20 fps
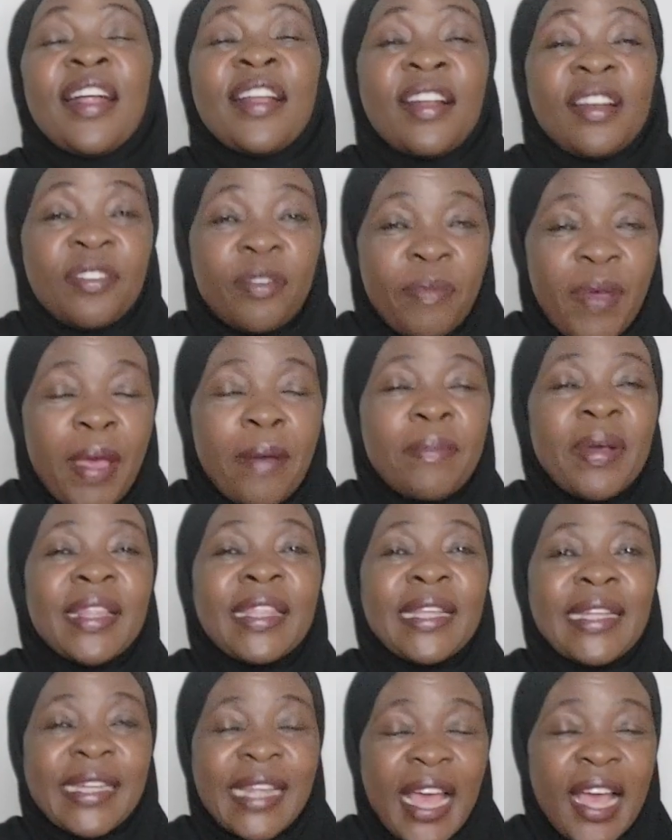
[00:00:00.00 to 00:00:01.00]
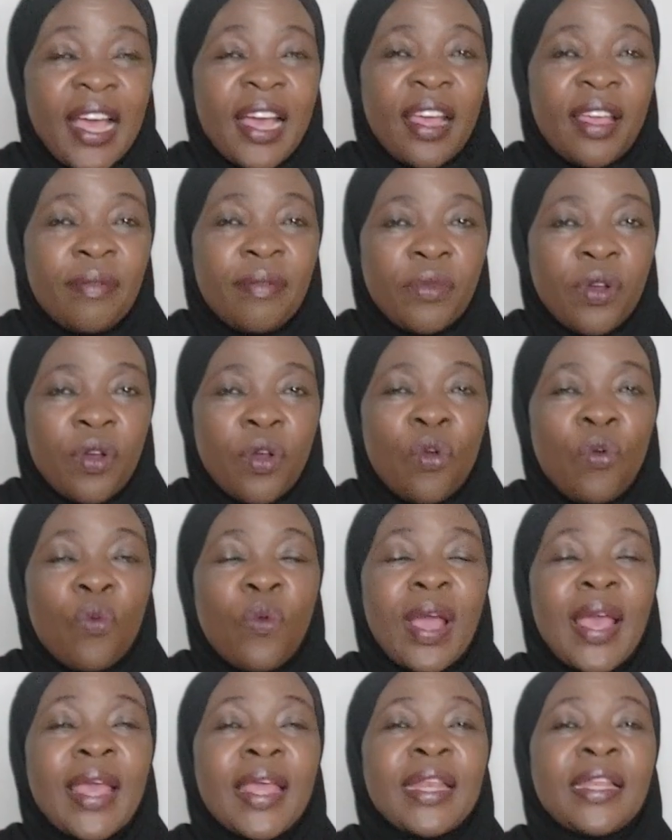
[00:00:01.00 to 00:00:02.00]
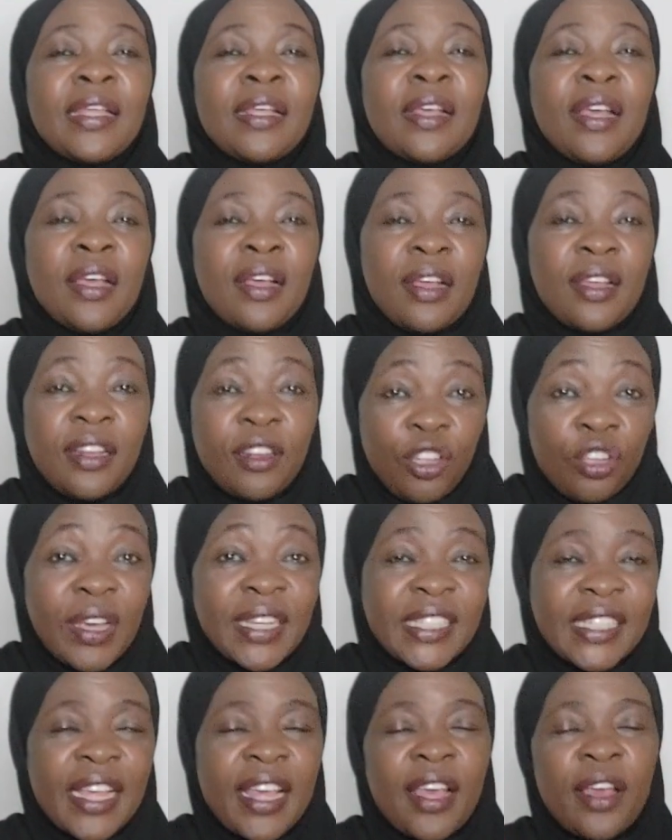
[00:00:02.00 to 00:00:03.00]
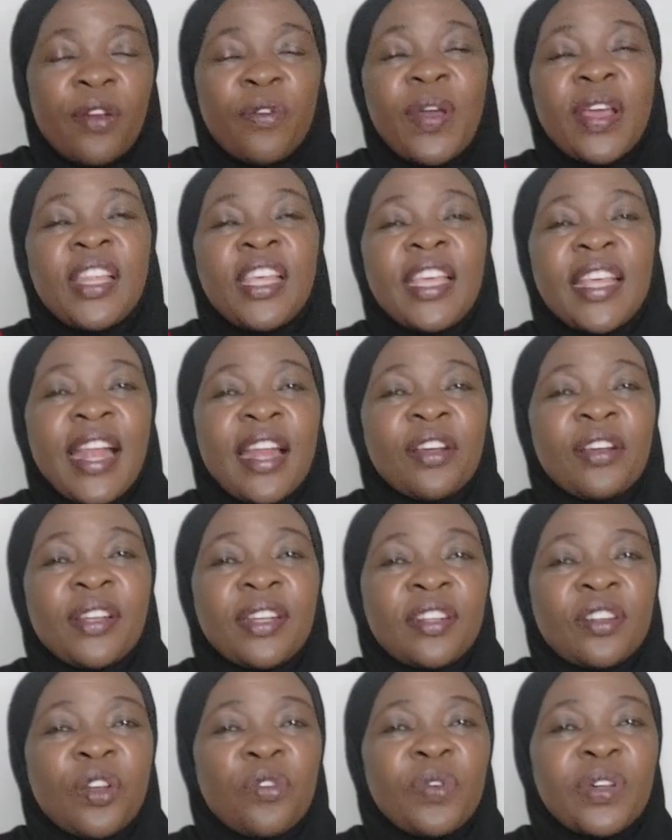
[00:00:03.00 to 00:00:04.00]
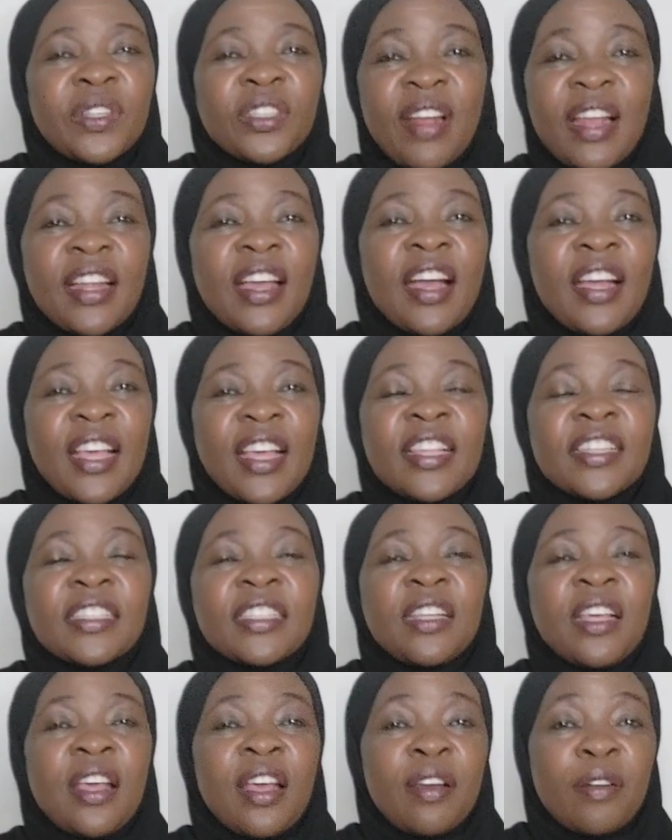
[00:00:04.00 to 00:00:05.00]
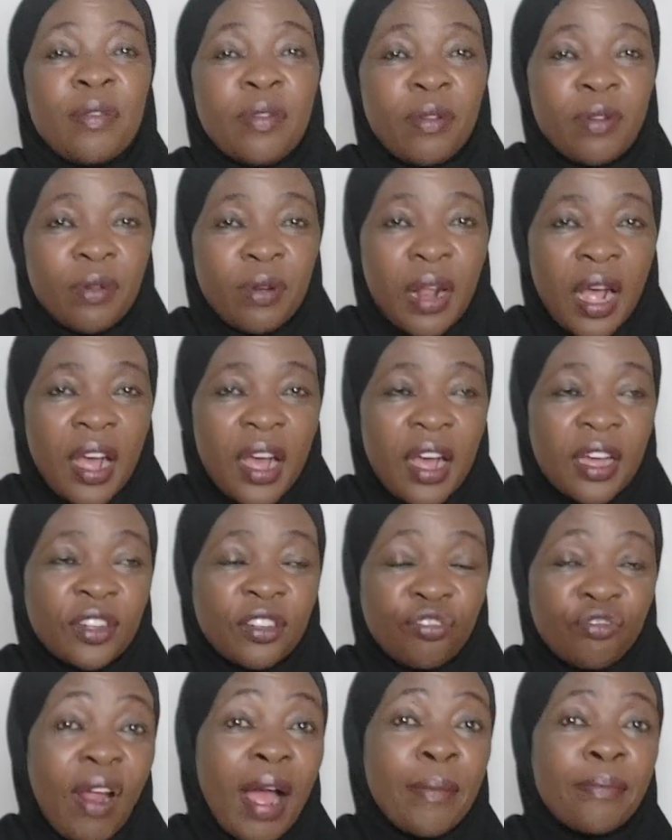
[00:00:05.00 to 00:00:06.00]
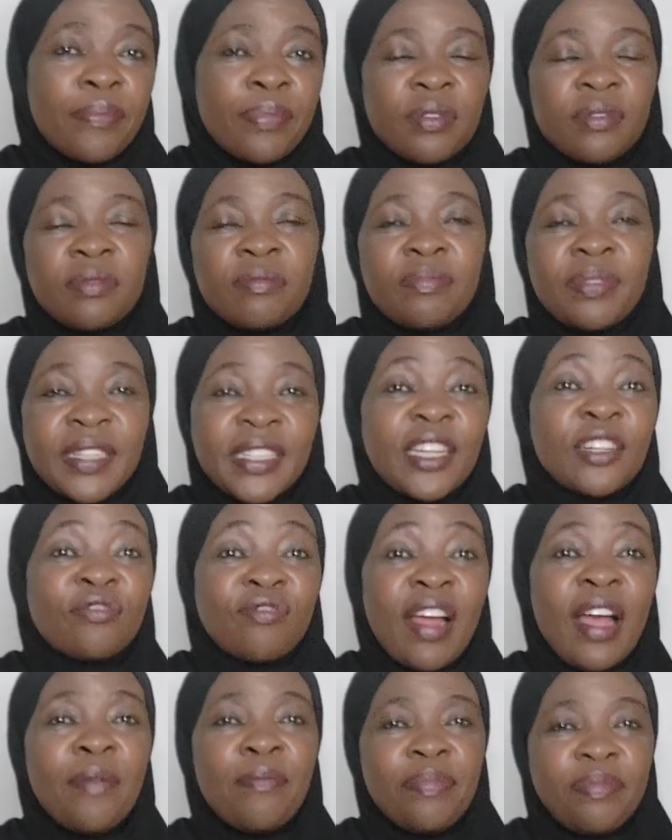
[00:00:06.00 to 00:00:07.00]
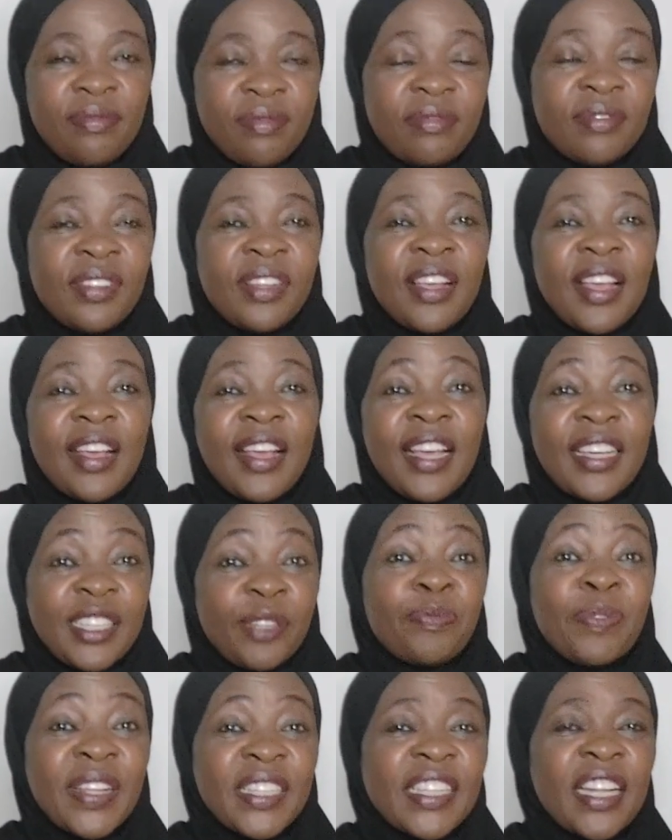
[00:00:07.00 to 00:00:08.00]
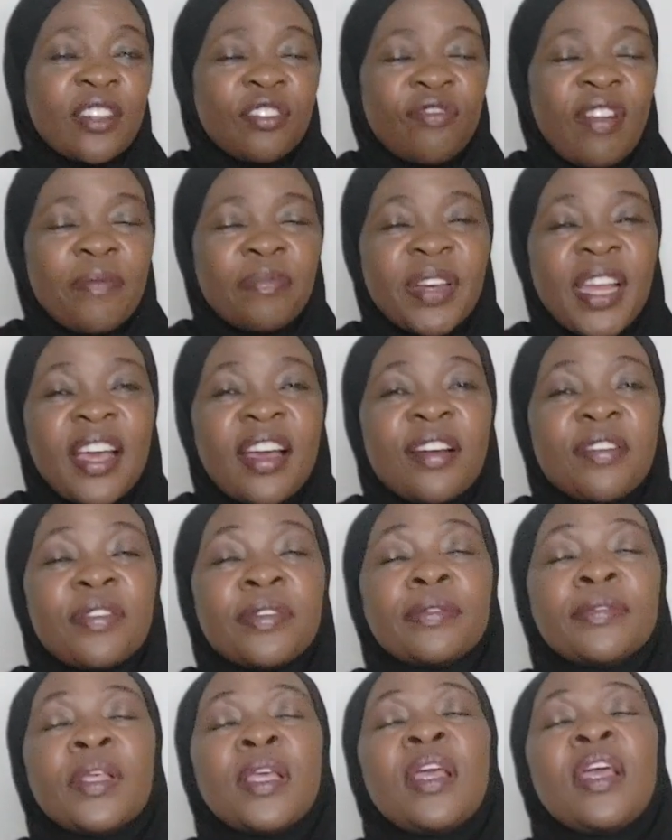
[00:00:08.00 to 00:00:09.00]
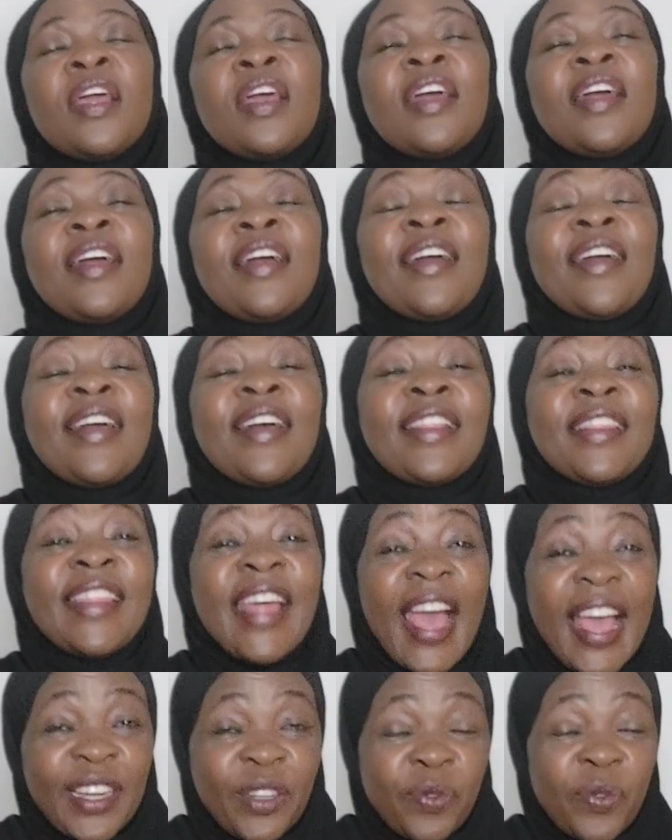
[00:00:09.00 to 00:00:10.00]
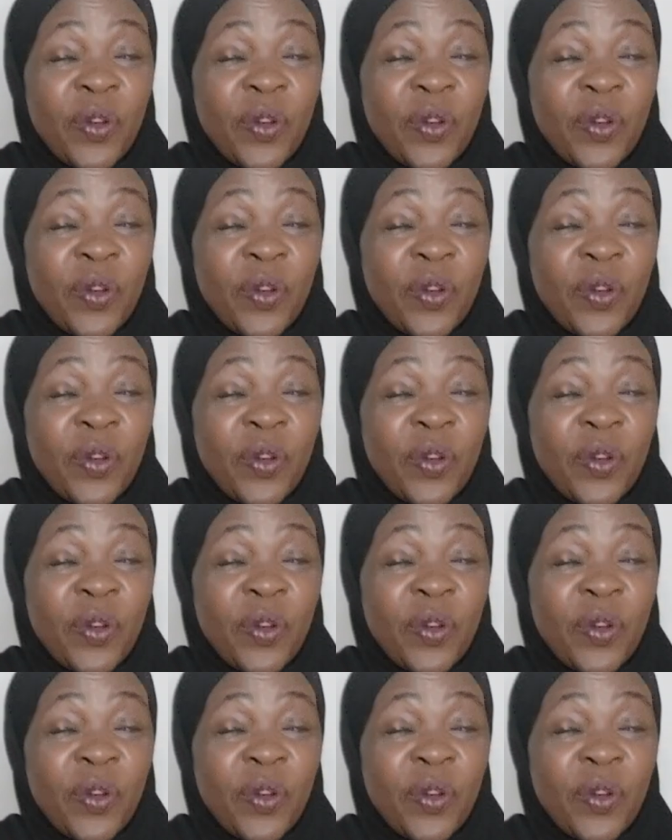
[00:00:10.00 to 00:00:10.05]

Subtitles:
remember the time when in USA, when Hillary Clinton was running against Trump, President Trump, ex-President Trump now, that